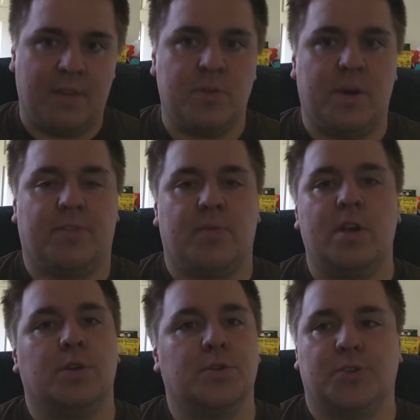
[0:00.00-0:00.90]
After about
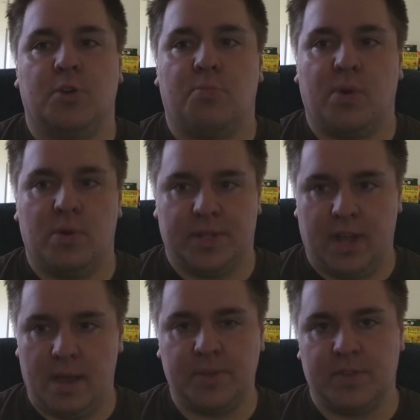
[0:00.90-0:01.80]
300 or so
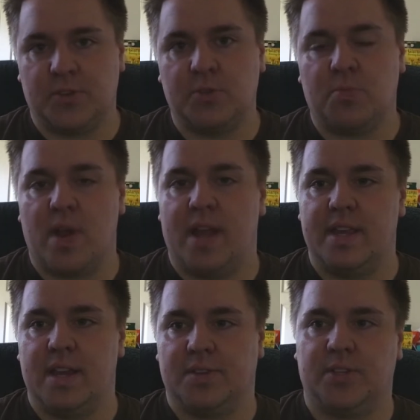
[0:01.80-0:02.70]
prototypes on the Super
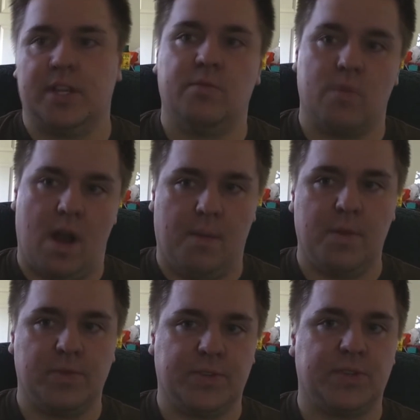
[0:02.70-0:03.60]
NES
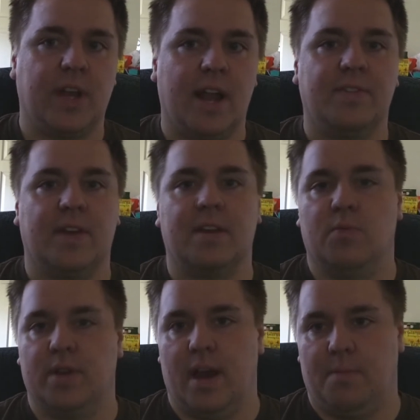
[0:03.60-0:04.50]
CD-ROM, it was decided that
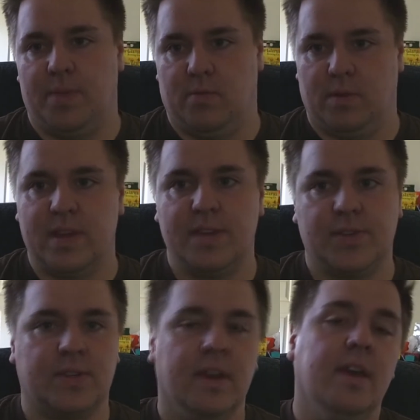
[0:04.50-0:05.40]
it would not be
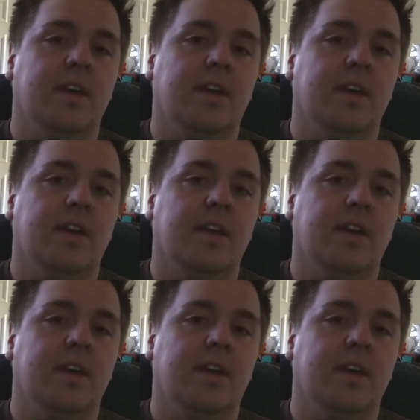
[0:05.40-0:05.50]
released.